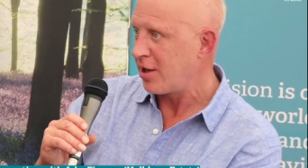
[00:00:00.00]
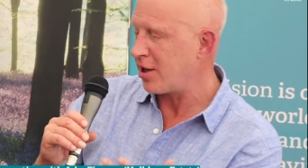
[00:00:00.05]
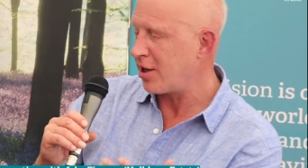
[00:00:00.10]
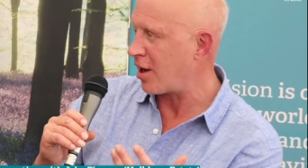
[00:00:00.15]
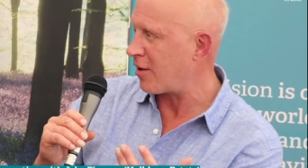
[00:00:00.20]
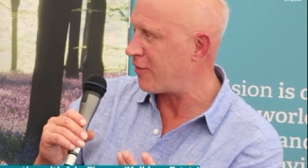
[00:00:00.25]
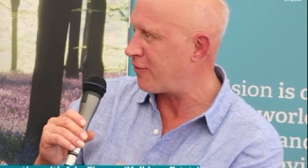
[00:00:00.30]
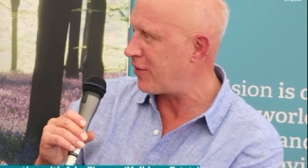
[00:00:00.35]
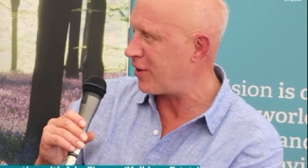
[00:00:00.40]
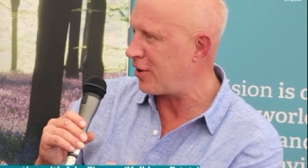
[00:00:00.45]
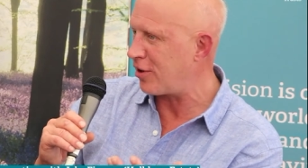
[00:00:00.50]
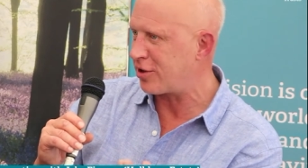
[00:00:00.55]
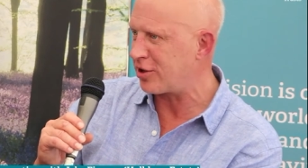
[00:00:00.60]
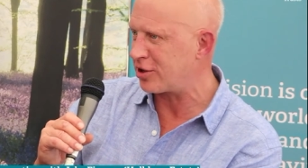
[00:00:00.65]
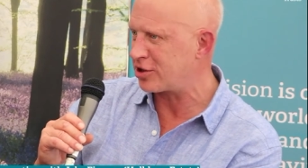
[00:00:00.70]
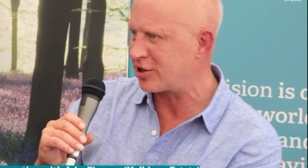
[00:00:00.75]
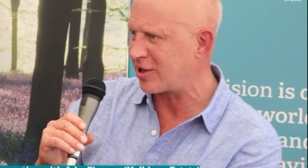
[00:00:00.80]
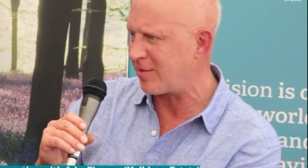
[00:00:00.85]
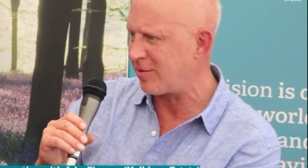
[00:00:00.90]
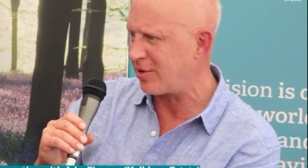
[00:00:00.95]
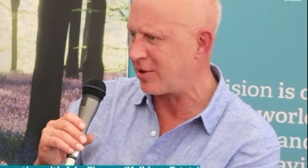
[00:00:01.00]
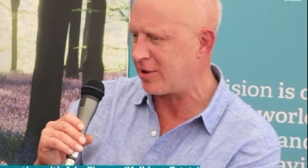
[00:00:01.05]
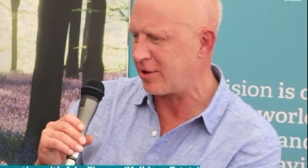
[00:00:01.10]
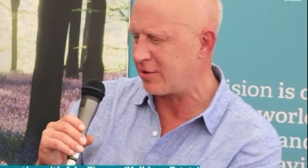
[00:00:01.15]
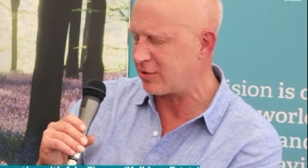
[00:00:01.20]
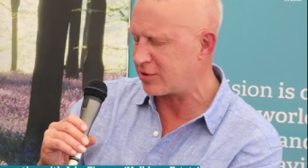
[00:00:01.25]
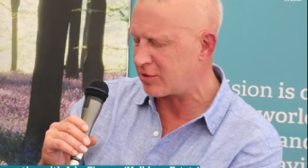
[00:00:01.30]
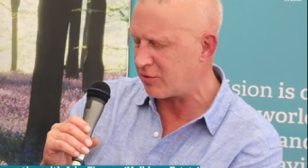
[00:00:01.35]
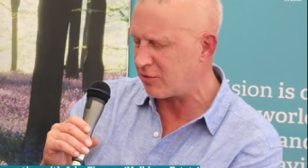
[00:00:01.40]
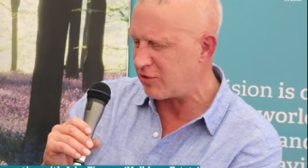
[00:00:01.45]
You know, if we look at there
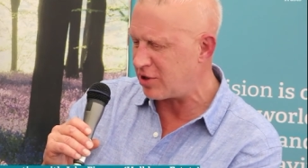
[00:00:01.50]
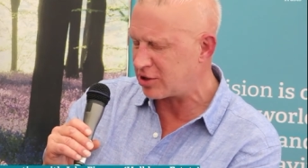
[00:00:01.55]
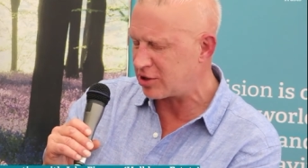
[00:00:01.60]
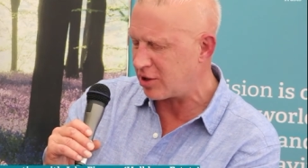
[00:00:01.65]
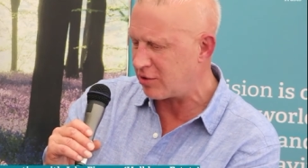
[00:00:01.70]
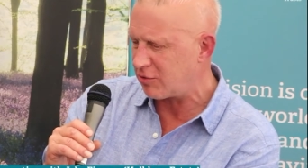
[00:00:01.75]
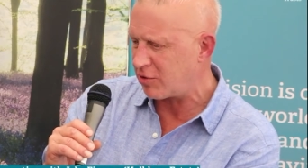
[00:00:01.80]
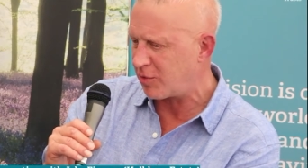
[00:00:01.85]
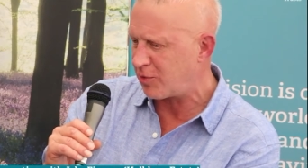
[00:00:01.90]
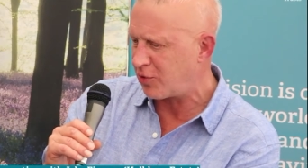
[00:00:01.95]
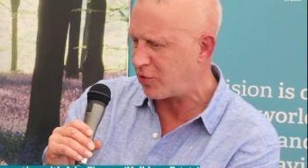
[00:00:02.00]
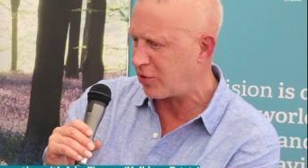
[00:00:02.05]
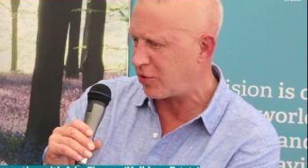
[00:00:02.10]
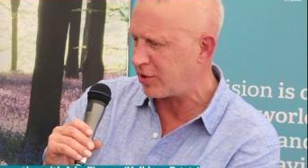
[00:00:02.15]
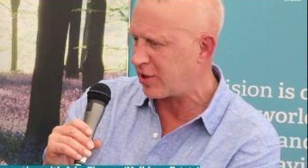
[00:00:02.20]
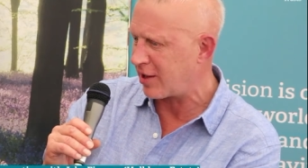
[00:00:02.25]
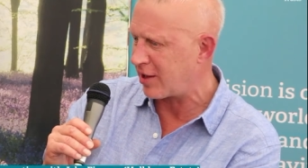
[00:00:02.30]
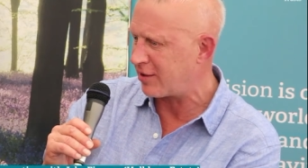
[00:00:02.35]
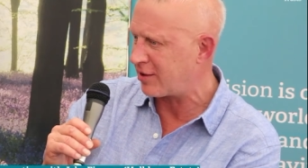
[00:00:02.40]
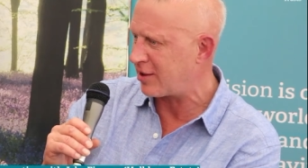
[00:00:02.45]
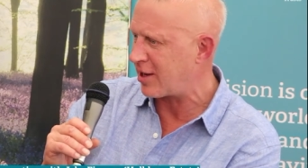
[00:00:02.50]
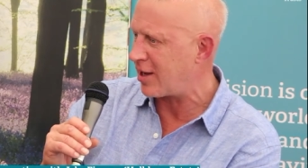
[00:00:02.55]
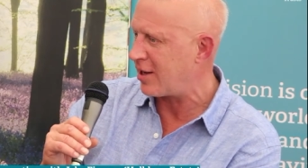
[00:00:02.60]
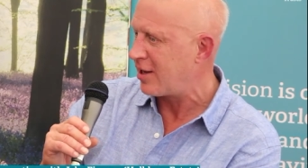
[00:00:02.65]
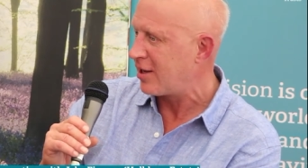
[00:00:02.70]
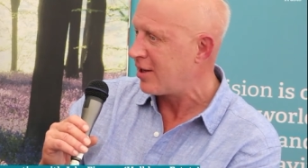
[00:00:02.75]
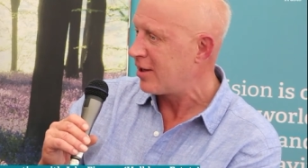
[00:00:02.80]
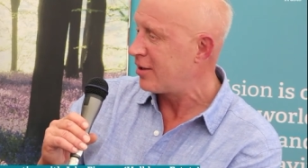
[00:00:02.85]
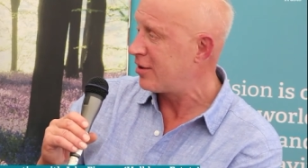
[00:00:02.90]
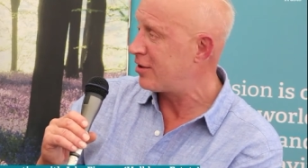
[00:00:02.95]
was a recent report the other
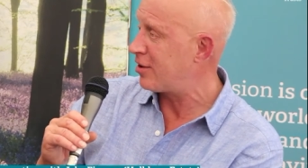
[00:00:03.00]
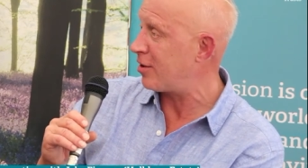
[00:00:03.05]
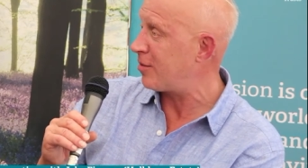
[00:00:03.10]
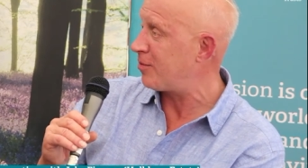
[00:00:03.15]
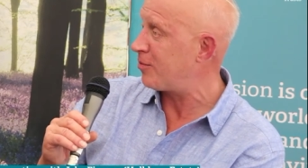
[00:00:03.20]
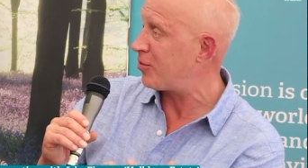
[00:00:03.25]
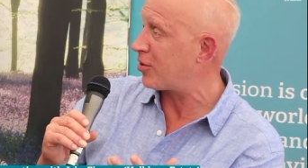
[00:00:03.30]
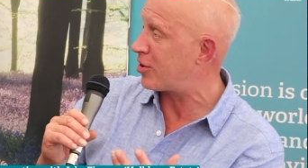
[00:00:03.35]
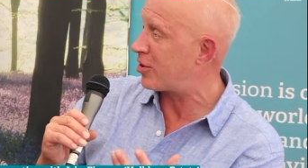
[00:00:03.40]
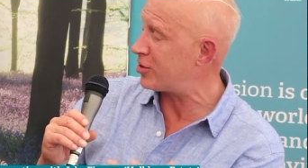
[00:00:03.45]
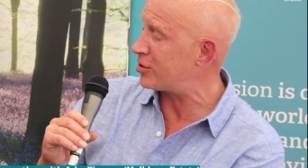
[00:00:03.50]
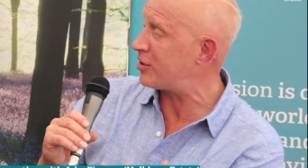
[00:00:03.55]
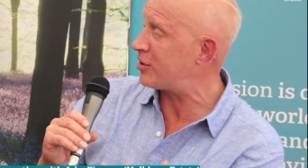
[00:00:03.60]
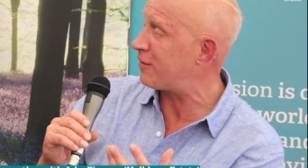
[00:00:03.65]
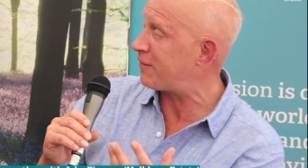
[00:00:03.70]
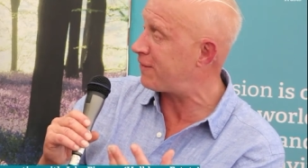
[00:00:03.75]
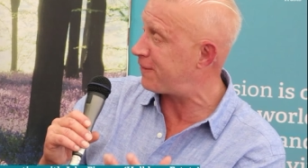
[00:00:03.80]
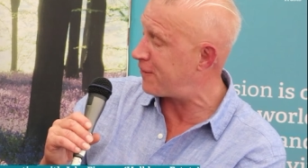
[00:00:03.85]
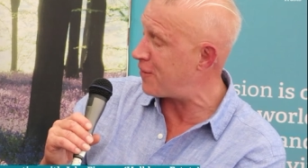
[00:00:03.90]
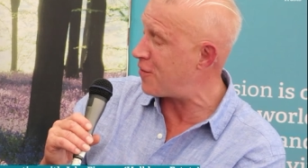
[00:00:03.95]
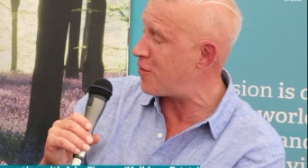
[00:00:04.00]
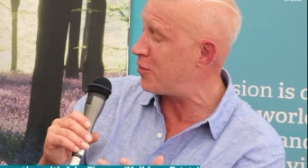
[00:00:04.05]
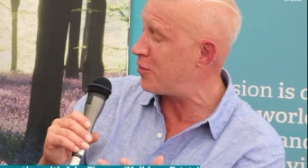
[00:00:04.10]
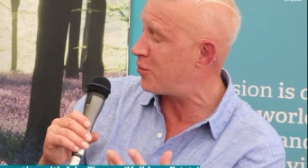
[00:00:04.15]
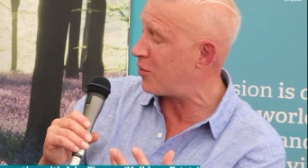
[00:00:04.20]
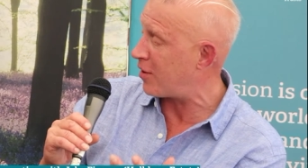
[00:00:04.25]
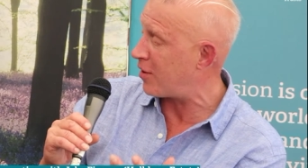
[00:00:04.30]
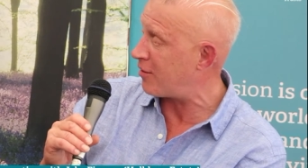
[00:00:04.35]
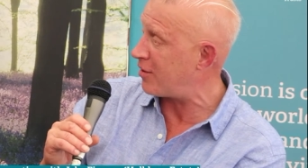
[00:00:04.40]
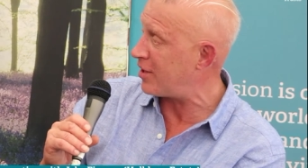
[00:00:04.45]
day that because of the
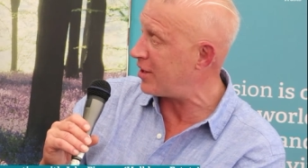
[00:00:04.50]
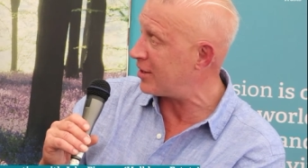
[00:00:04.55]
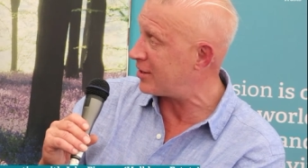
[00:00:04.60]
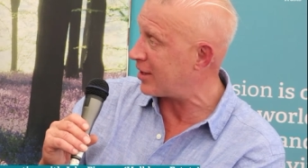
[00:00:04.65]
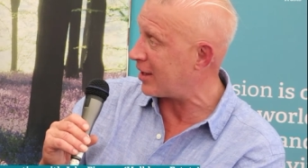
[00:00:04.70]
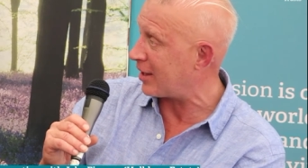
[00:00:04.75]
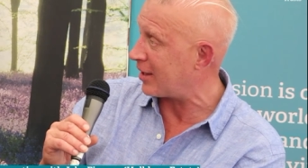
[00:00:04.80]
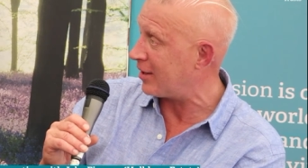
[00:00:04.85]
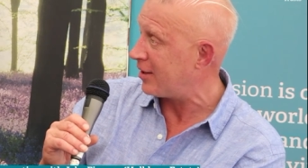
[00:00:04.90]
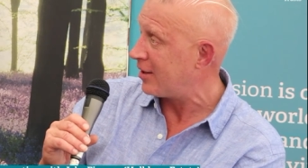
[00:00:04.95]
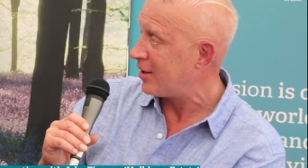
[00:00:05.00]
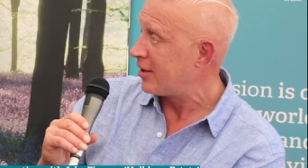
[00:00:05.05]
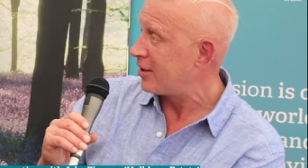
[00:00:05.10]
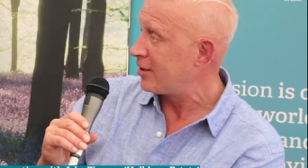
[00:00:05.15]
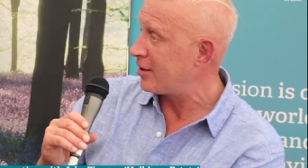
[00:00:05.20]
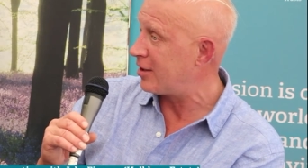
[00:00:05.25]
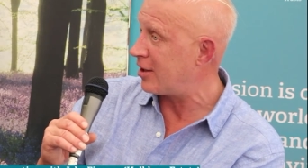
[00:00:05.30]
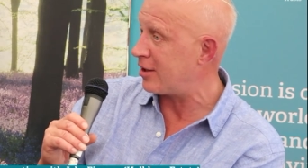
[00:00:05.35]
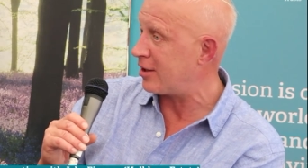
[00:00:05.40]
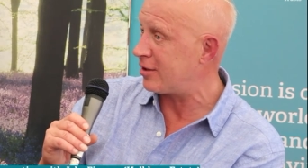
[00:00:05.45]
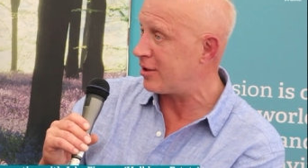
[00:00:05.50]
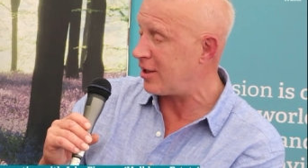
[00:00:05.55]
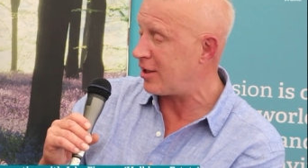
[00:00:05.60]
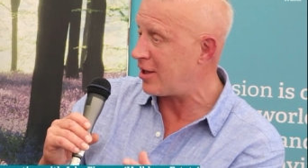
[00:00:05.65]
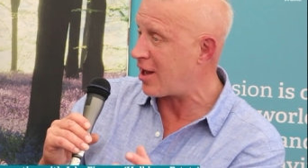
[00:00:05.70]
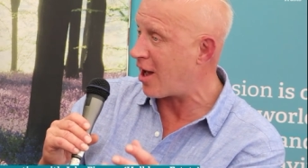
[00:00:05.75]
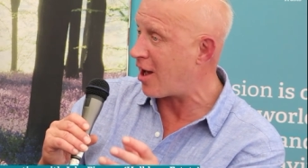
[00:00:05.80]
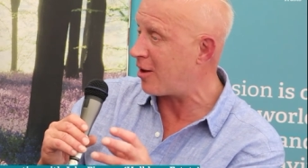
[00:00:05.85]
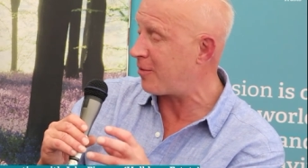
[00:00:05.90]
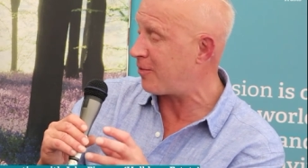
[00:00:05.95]
food we're eating, the
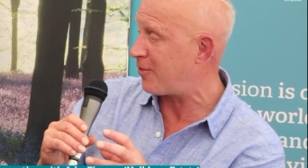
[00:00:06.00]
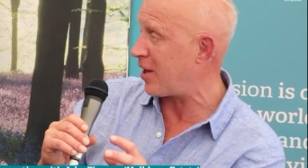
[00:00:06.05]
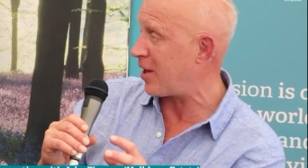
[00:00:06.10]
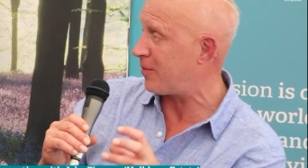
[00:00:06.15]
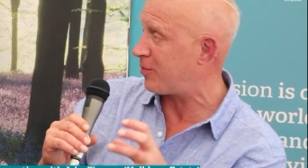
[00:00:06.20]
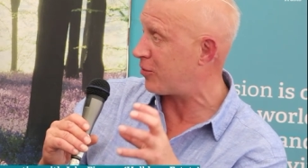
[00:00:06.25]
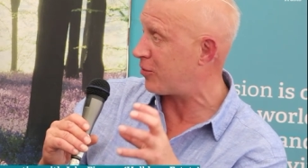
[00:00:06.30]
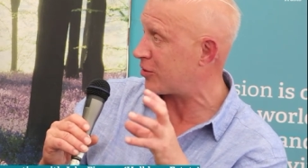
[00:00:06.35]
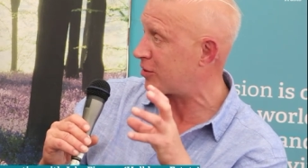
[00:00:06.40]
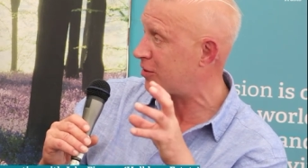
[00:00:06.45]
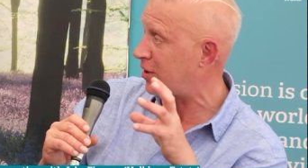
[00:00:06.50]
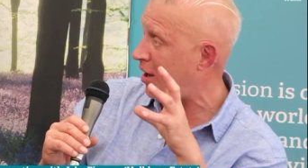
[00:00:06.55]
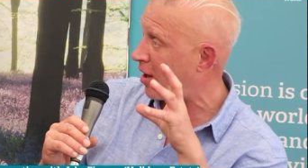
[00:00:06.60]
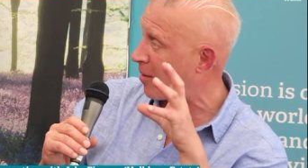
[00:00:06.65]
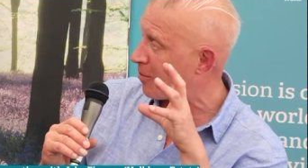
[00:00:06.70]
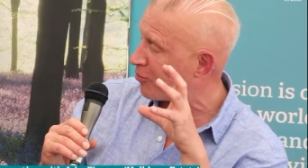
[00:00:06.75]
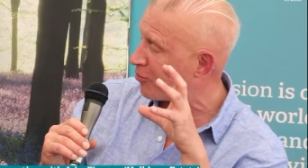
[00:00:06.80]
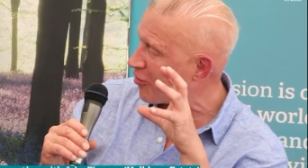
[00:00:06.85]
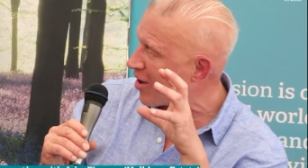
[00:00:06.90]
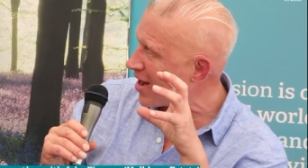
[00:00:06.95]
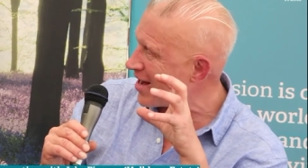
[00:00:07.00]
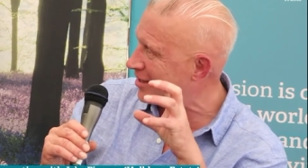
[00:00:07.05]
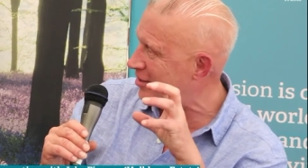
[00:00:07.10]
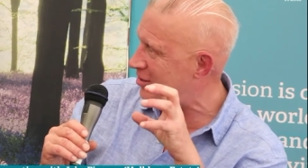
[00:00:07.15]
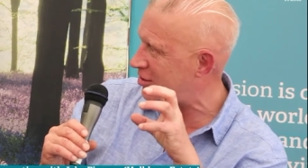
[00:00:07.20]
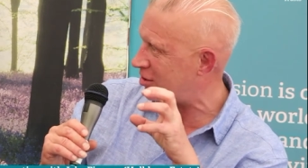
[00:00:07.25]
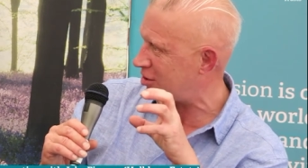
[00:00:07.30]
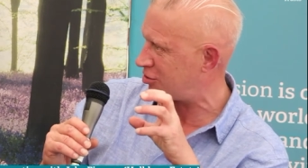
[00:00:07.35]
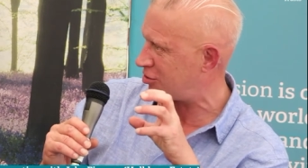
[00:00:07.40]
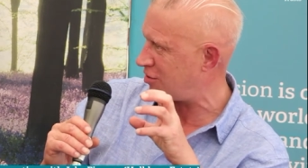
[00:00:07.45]
young people's our
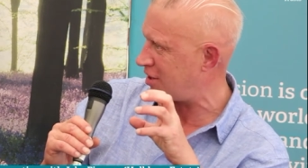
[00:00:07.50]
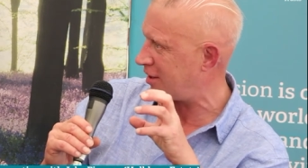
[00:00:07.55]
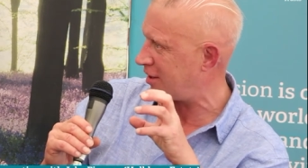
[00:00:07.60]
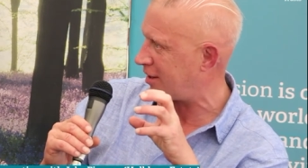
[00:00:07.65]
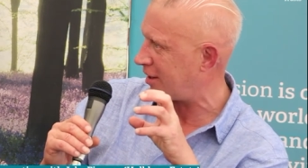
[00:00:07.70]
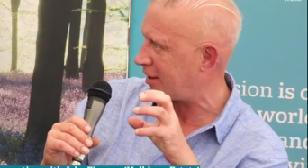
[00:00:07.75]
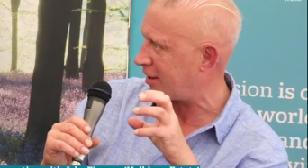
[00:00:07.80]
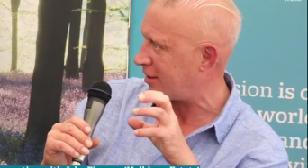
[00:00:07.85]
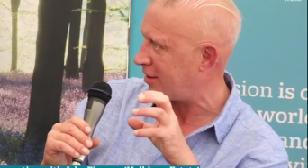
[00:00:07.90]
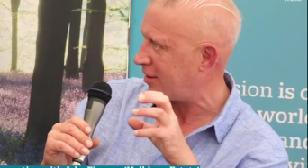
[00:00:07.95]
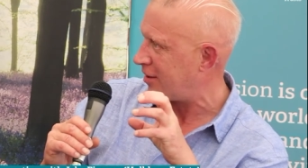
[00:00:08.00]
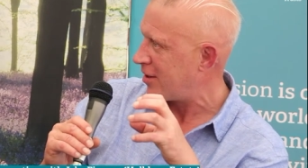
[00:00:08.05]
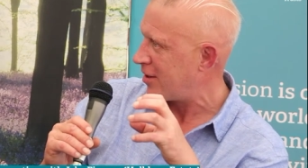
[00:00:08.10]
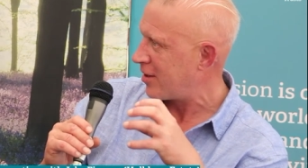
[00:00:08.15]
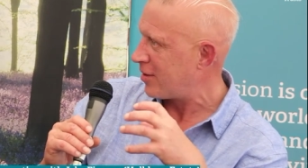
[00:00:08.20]
brains are shrinking.